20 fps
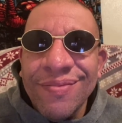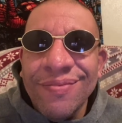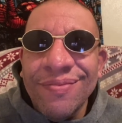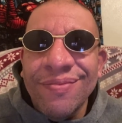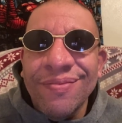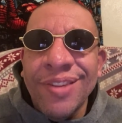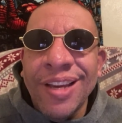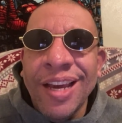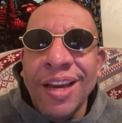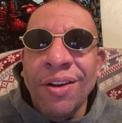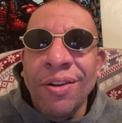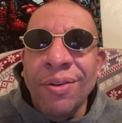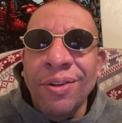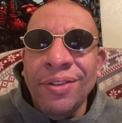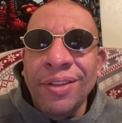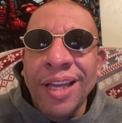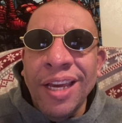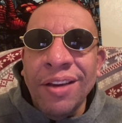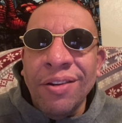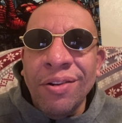I always
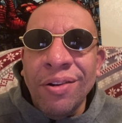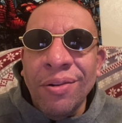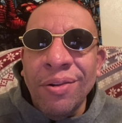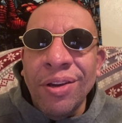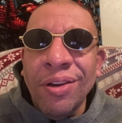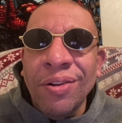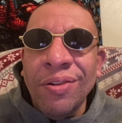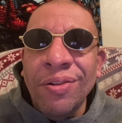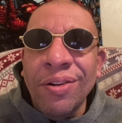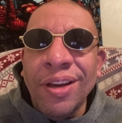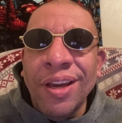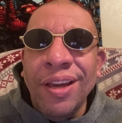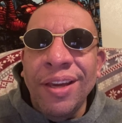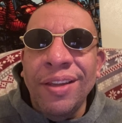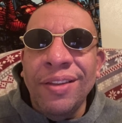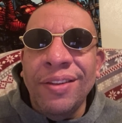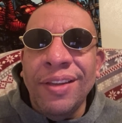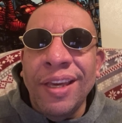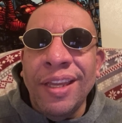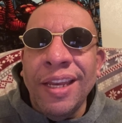like Oreo
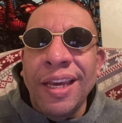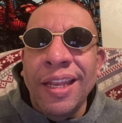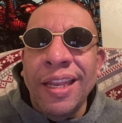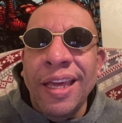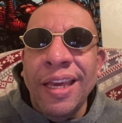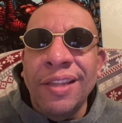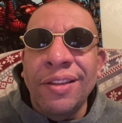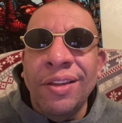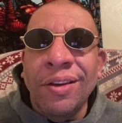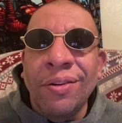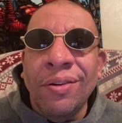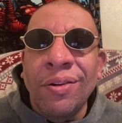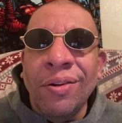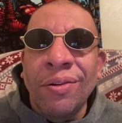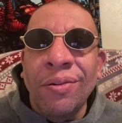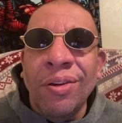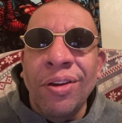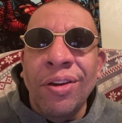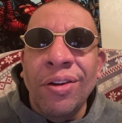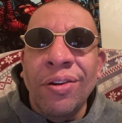cookies, and I like the
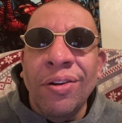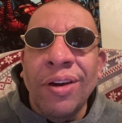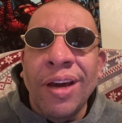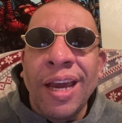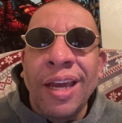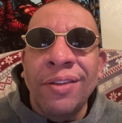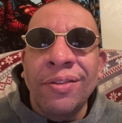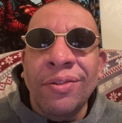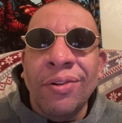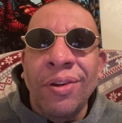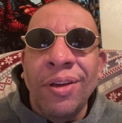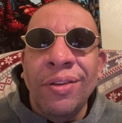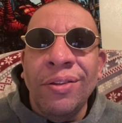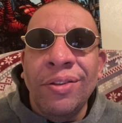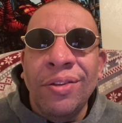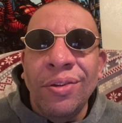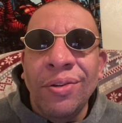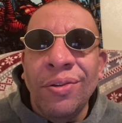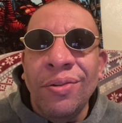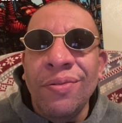Oreo ice cream
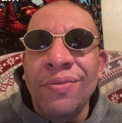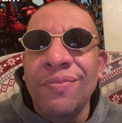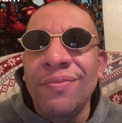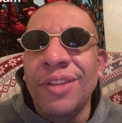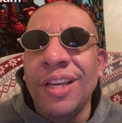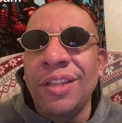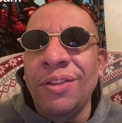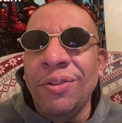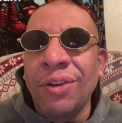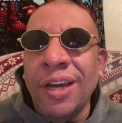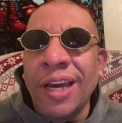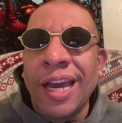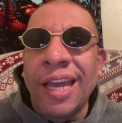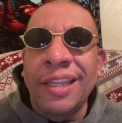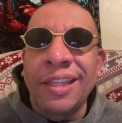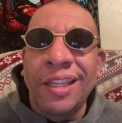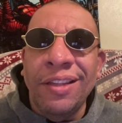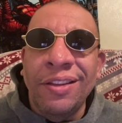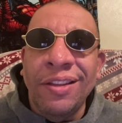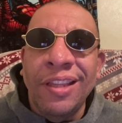too. They do got
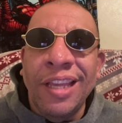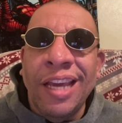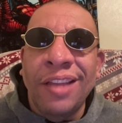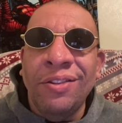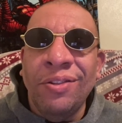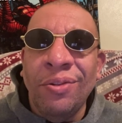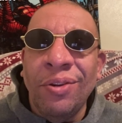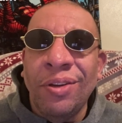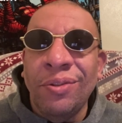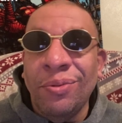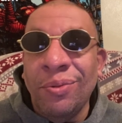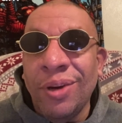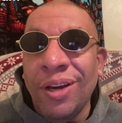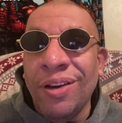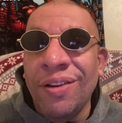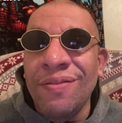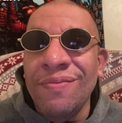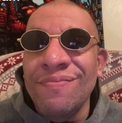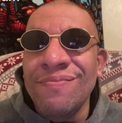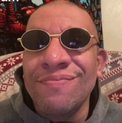that too as
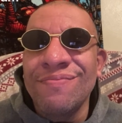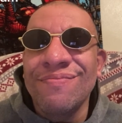well.